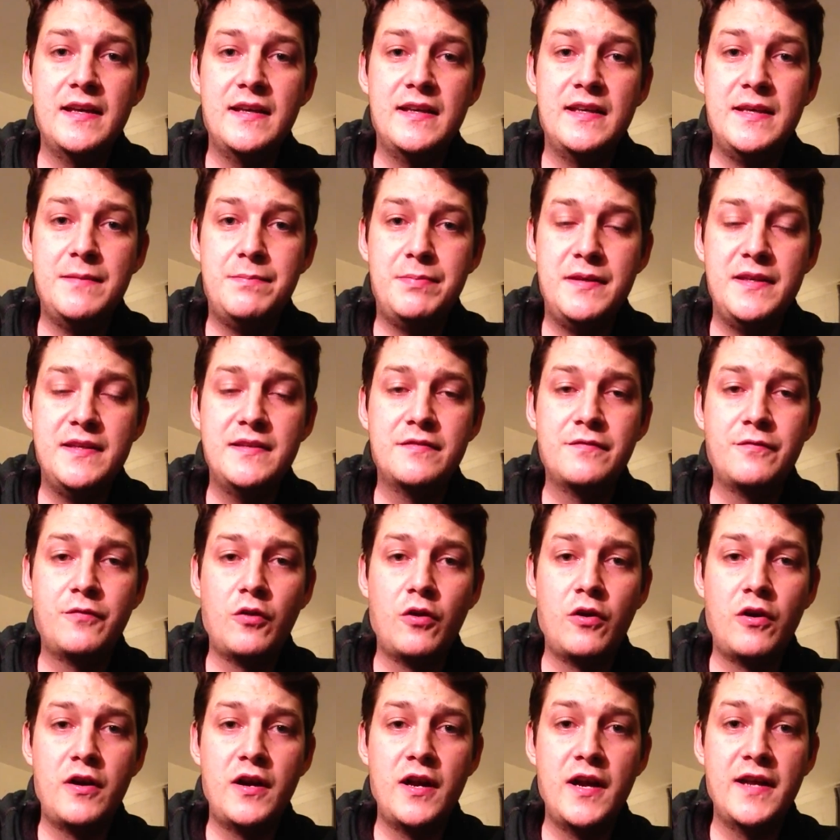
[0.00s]
EPs
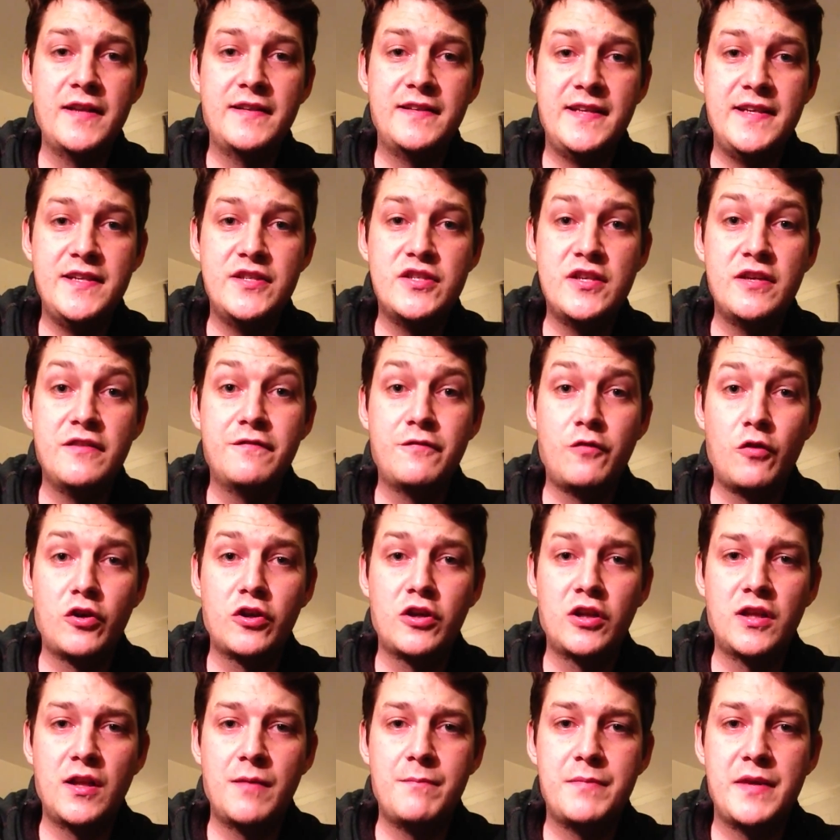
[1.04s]
for teaching for
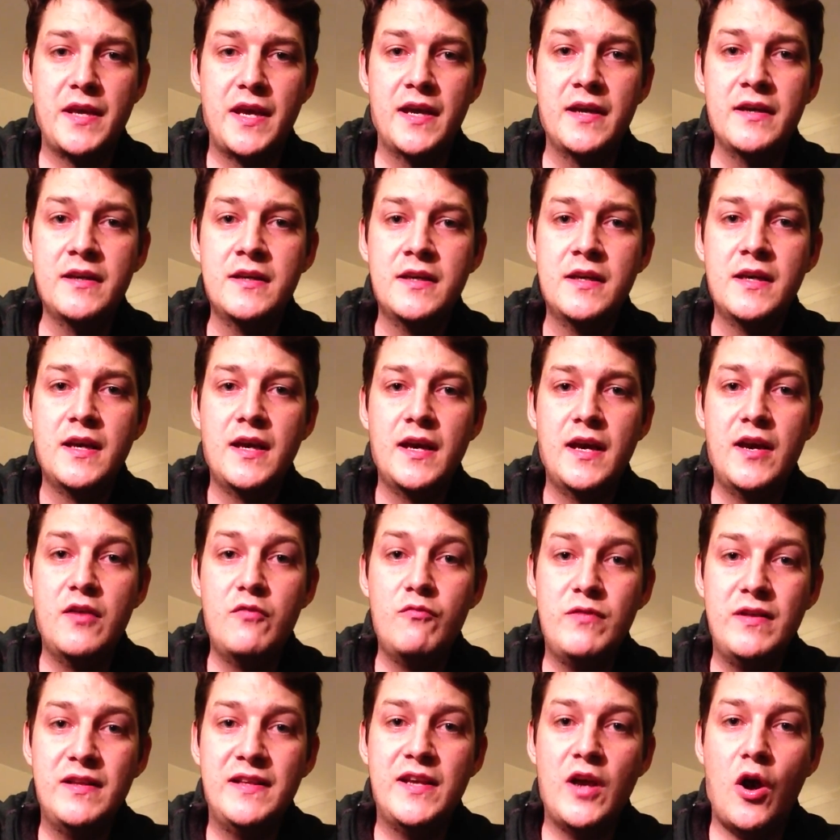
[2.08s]
Columbia,
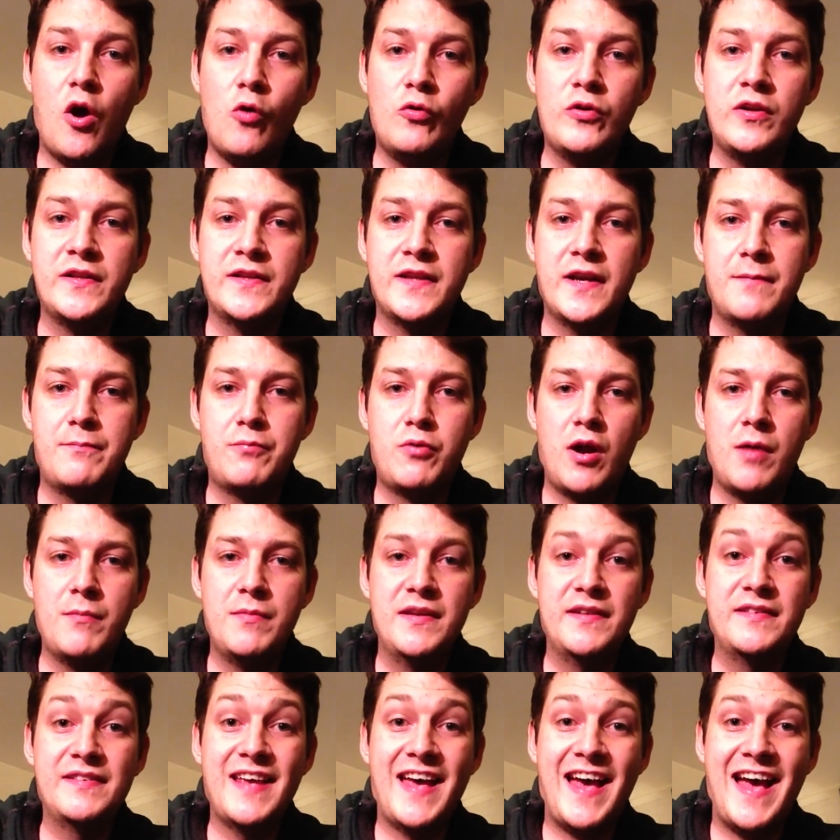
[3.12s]
really owning their
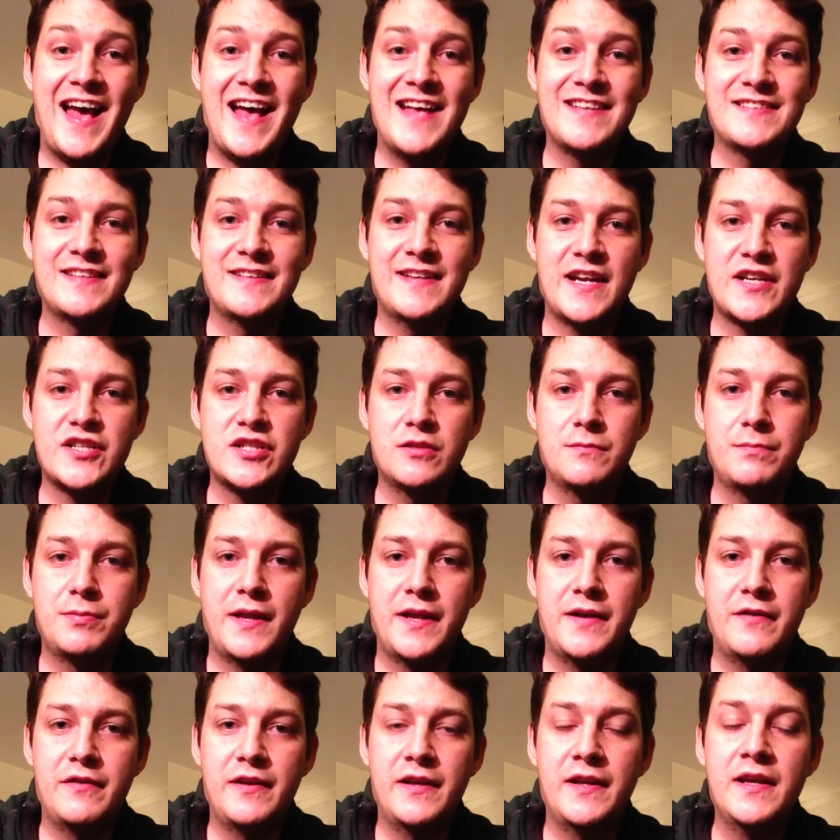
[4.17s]
promise as a national
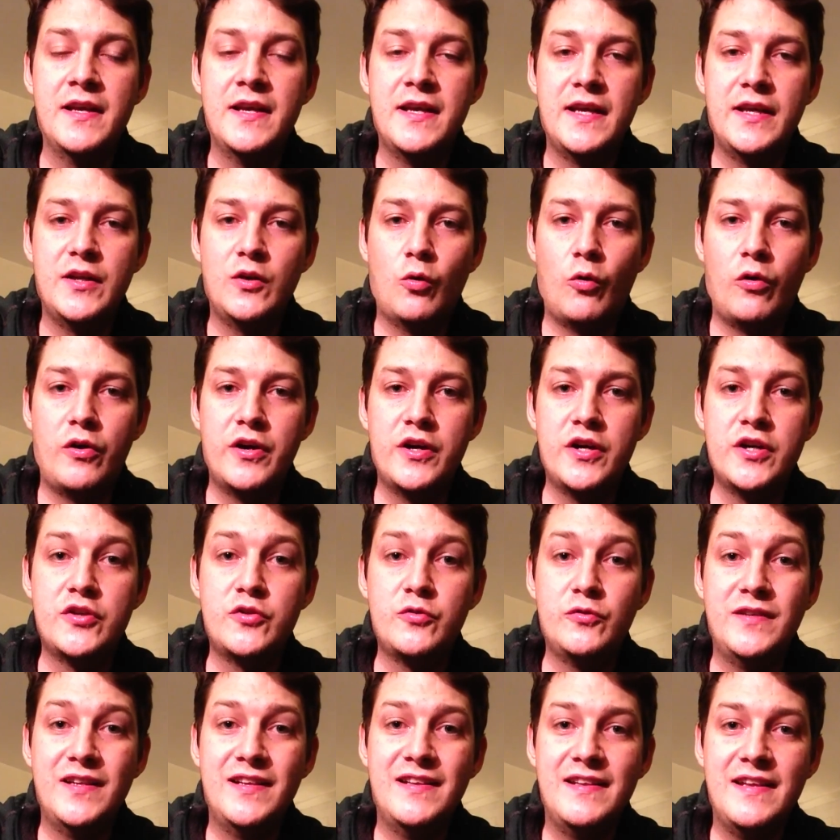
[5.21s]
plenary in order
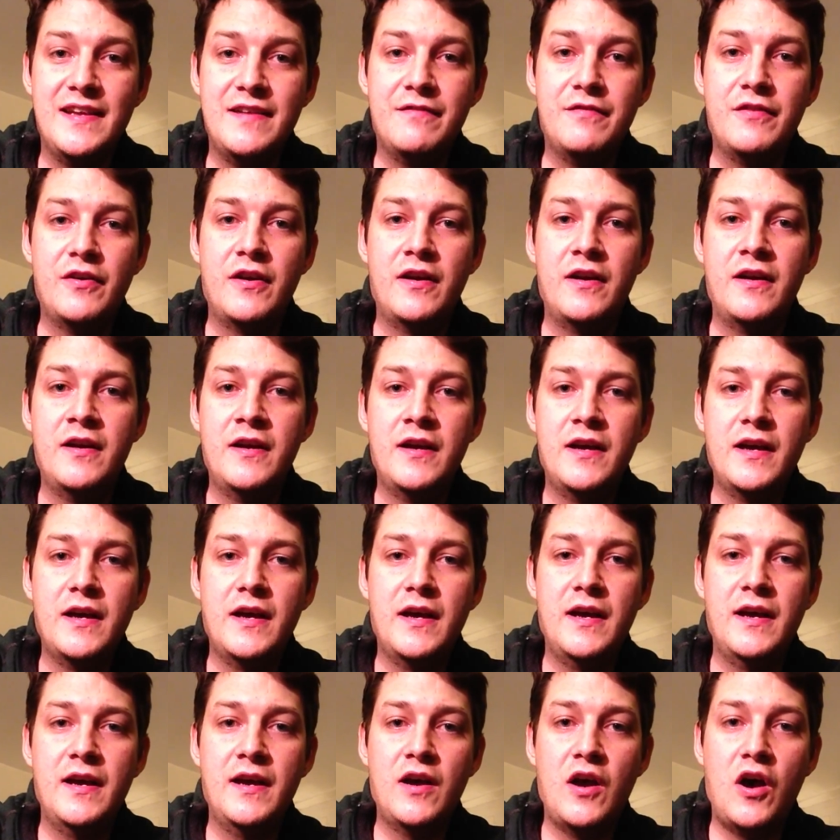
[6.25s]
to deliver
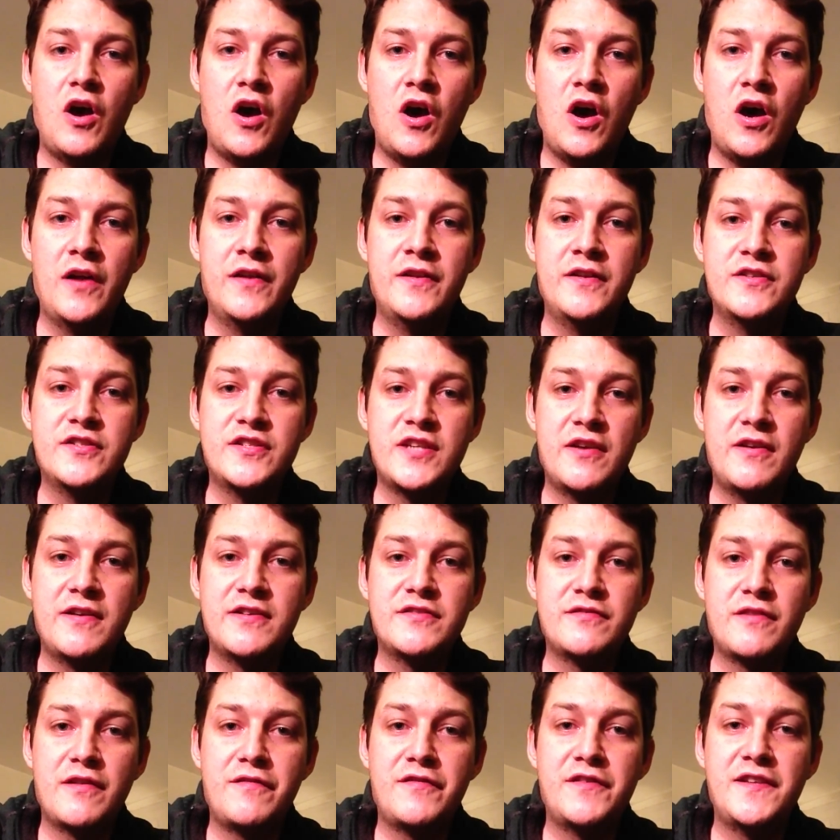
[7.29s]
on
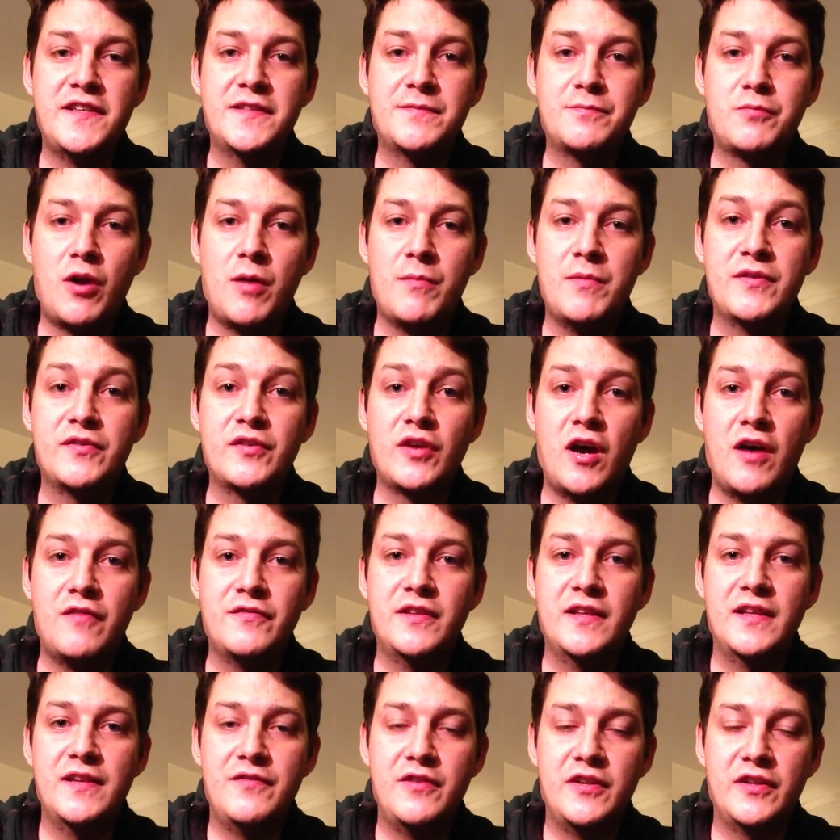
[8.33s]
Generation 2015's promise of
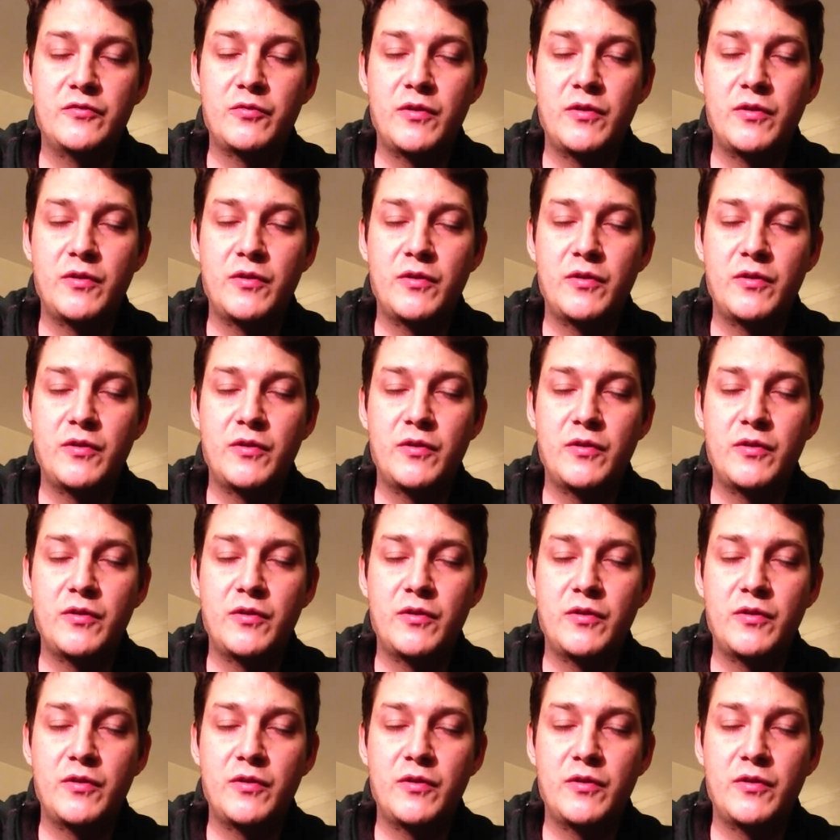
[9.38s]
delivering